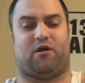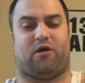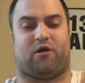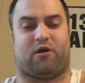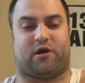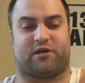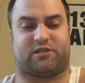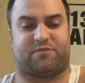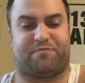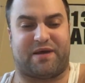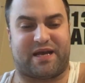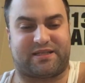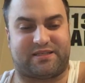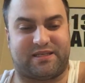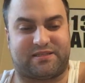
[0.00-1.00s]
are
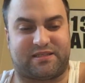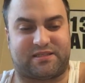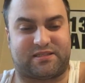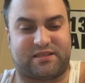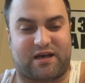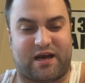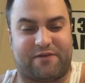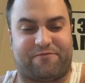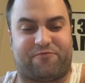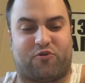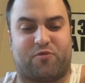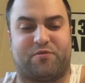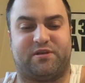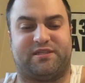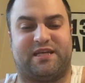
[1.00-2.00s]
expected to sign
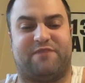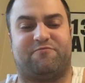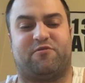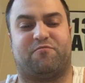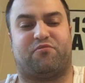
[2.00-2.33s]
former Denver